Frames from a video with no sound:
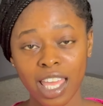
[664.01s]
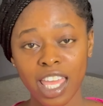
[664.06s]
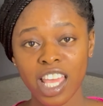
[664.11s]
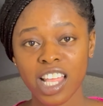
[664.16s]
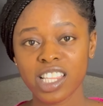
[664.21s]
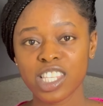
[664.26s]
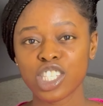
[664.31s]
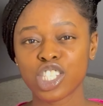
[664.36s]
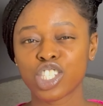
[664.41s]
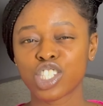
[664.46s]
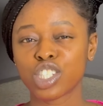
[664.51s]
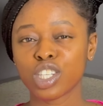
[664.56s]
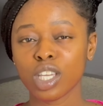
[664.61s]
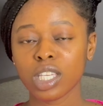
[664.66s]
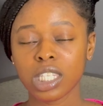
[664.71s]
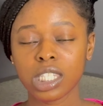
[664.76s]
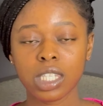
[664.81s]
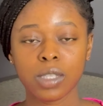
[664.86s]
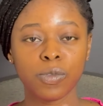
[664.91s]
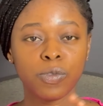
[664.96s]
It is
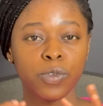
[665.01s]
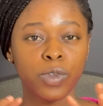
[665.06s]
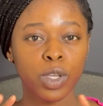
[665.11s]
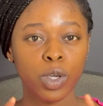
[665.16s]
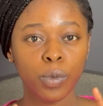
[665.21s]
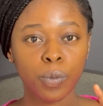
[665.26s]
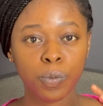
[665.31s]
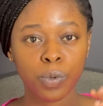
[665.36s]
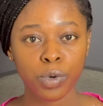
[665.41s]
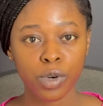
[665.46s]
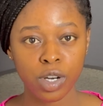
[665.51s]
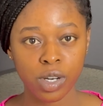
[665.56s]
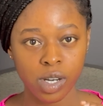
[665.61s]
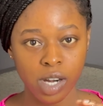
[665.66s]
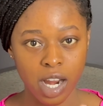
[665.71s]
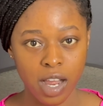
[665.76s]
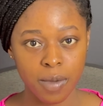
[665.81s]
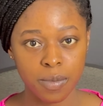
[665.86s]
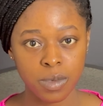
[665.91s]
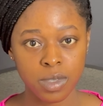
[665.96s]
just few
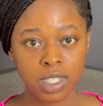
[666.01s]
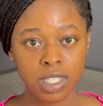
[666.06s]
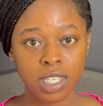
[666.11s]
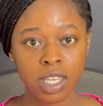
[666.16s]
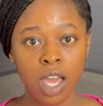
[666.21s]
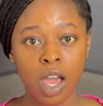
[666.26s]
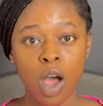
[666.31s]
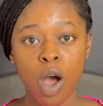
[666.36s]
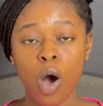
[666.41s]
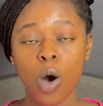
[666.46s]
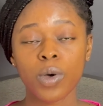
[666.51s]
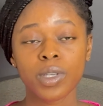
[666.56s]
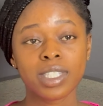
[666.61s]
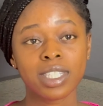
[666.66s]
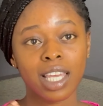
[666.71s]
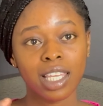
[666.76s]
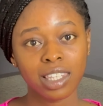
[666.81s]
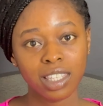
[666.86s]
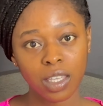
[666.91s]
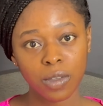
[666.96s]
programs or
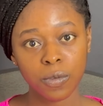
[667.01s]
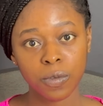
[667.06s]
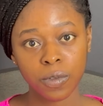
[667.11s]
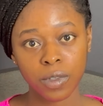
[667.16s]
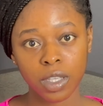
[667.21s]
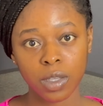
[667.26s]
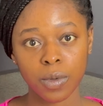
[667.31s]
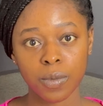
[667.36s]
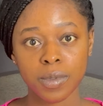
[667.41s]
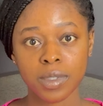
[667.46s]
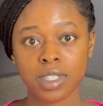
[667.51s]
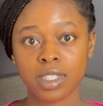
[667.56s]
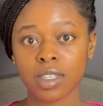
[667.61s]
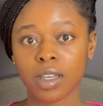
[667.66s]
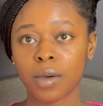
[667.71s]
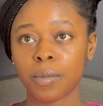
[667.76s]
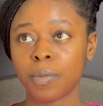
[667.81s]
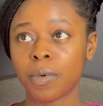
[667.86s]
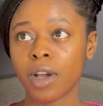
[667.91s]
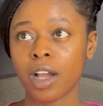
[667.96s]
certain fields
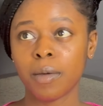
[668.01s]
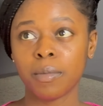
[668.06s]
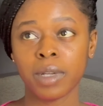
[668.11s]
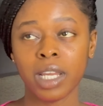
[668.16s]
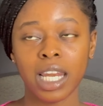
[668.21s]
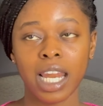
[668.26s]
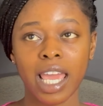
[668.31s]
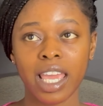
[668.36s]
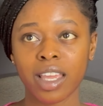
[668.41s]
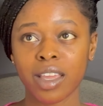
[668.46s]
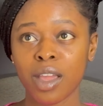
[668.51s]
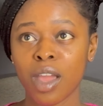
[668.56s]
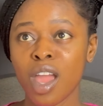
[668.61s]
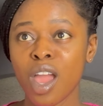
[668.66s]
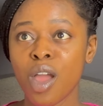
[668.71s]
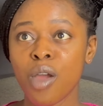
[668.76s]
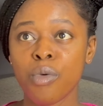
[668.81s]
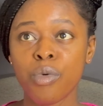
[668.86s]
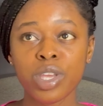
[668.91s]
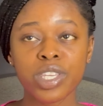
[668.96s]
or probably like
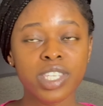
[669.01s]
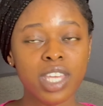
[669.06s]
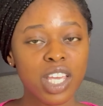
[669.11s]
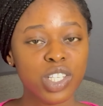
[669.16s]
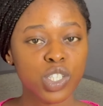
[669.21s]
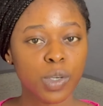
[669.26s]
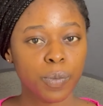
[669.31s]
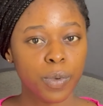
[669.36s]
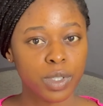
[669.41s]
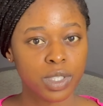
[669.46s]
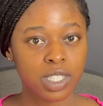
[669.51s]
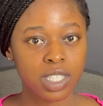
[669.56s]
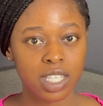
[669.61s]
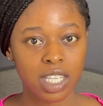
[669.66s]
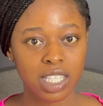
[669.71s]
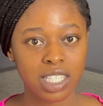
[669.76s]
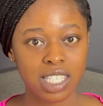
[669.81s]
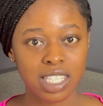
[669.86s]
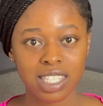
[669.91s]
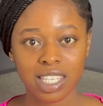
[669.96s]
research
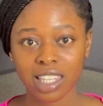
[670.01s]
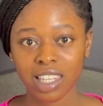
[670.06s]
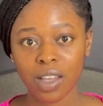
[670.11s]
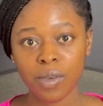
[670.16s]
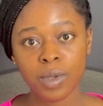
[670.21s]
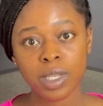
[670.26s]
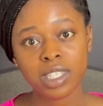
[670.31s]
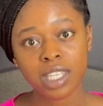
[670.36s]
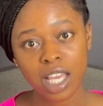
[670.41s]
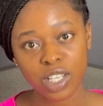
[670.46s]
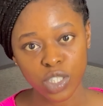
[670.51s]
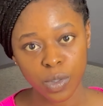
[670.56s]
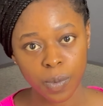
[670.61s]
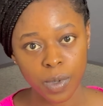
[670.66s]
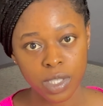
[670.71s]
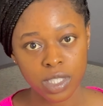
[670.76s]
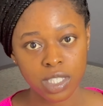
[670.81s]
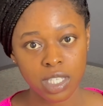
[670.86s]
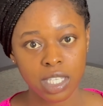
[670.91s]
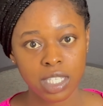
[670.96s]
opportunities, certain research
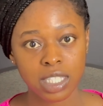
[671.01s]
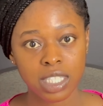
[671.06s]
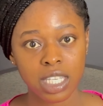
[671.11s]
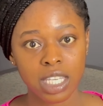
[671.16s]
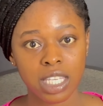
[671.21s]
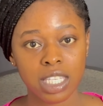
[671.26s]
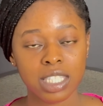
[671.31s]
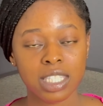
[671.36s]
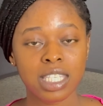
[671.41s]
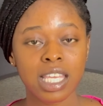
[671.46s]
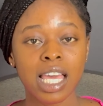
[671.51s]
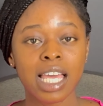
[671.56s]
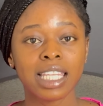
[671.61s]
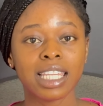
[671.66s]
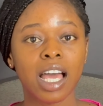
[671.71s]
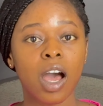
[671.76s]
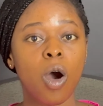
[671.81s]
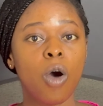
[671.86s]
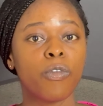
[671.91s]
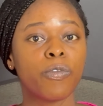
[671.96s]
opportunities
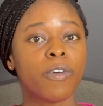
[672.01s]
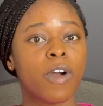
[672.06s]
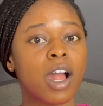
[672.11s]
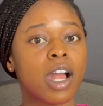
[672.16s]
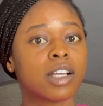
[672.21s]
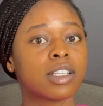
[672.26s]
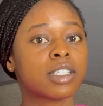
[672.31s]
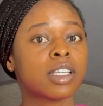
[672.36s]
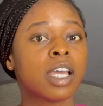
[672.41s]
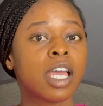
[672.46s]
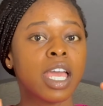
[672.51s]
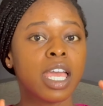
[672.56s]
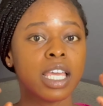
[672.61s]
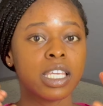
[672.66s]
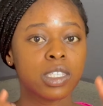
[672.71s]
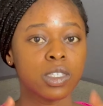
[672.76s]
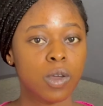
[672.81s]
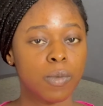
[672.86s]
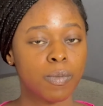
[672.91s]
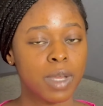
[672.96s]
that offer a
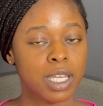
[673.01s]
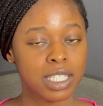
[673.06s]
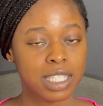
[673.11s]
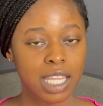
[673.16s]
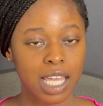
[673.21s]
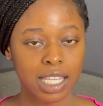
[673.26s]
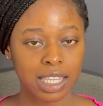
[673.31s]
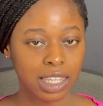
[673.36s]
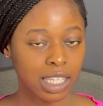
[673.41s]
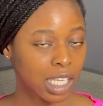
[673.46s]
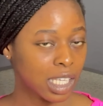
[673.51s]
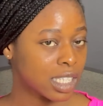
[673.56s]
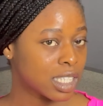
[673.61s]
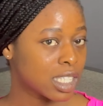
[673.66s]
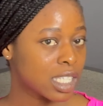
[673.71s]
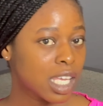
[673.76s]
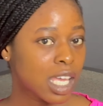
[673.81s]
summer start date.